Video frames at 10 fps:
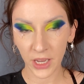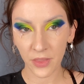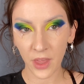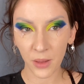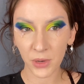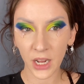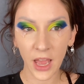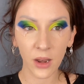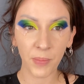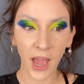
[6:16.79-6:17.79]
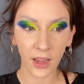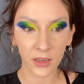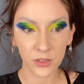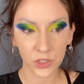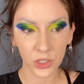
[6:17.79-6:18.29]
and then I'm gonna head back
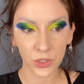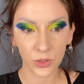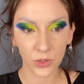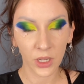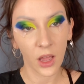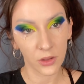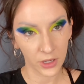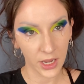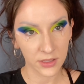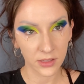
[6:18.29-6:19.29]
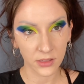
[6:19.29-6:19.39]
into the color case.